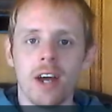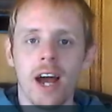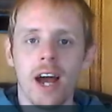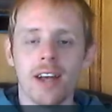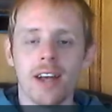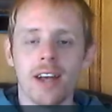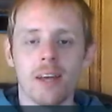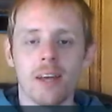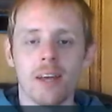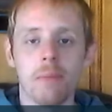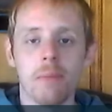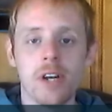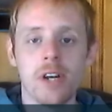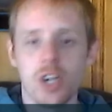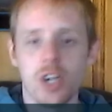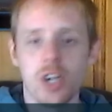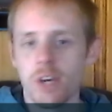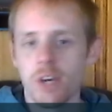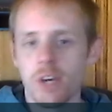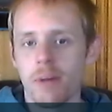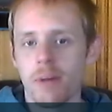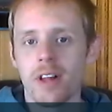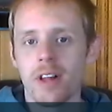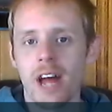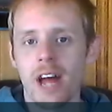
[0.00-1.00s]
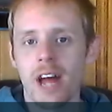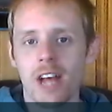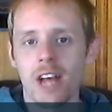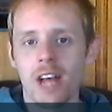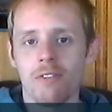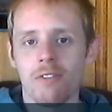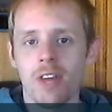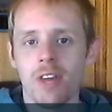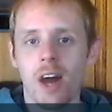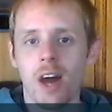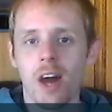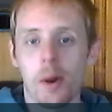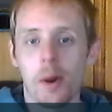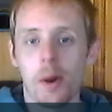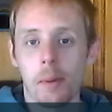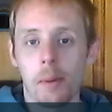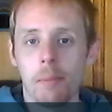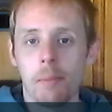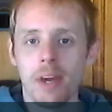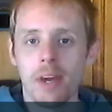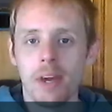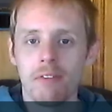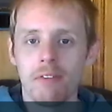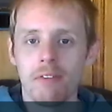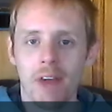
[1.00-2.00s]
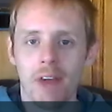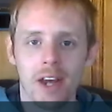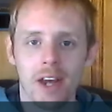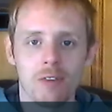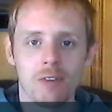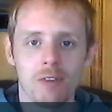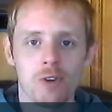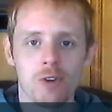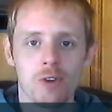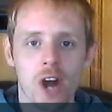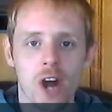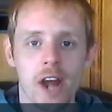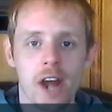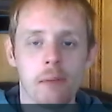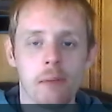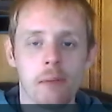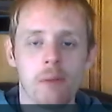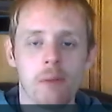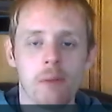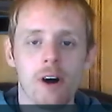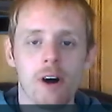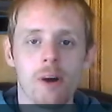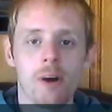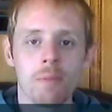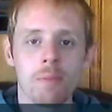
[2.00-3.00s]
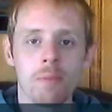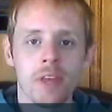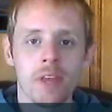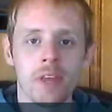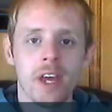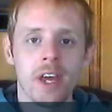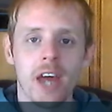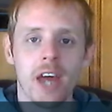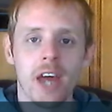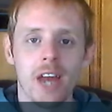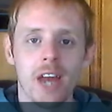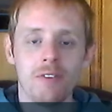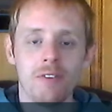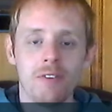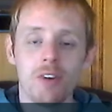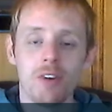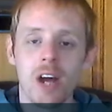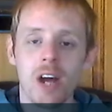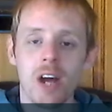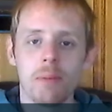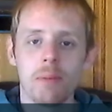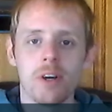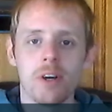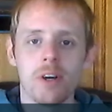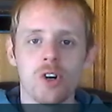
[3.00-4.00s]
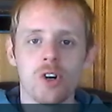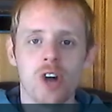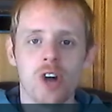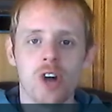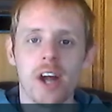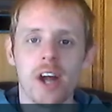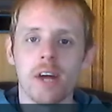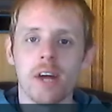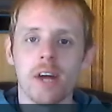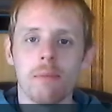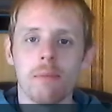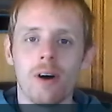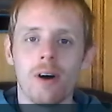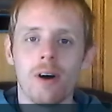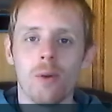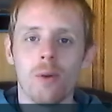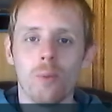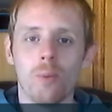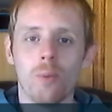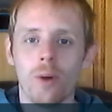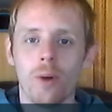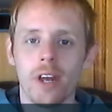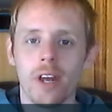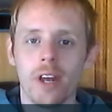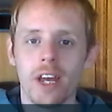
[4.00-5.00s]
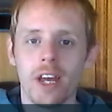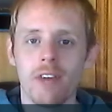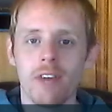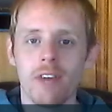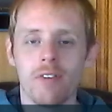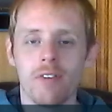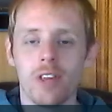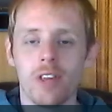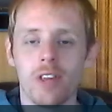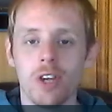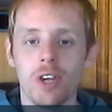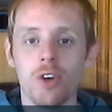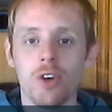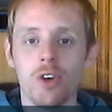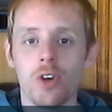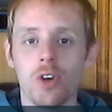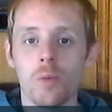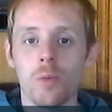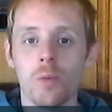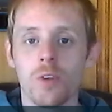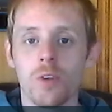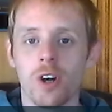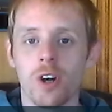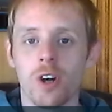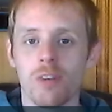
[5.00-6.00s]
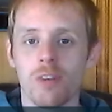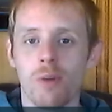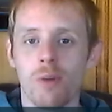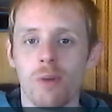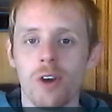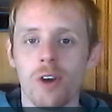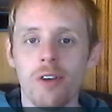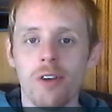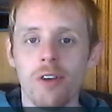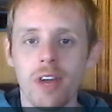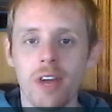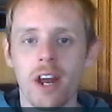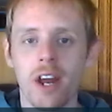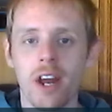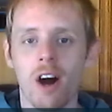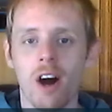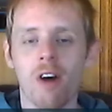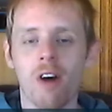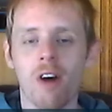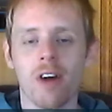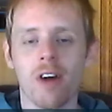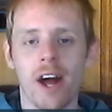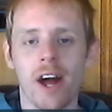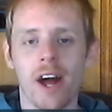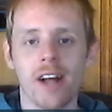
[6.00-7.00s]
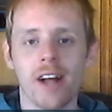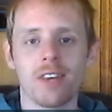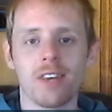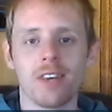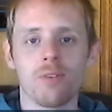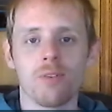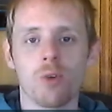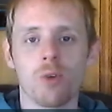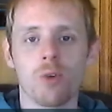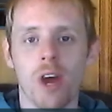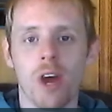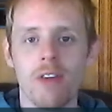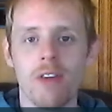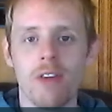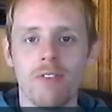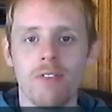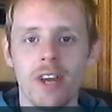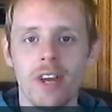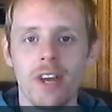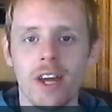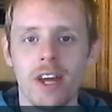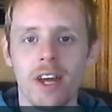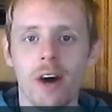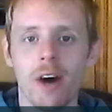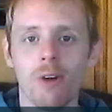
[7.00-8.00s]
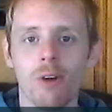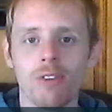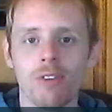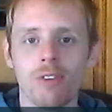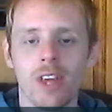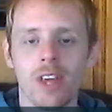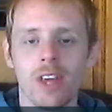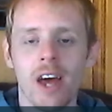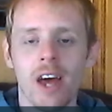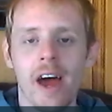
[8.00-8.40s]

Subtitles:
As I mentioned in my last video, I'm a big fan of Dragon Ball. If you type in Dragon Ball What If in the YouTube search bar, you get all kinds of great videos.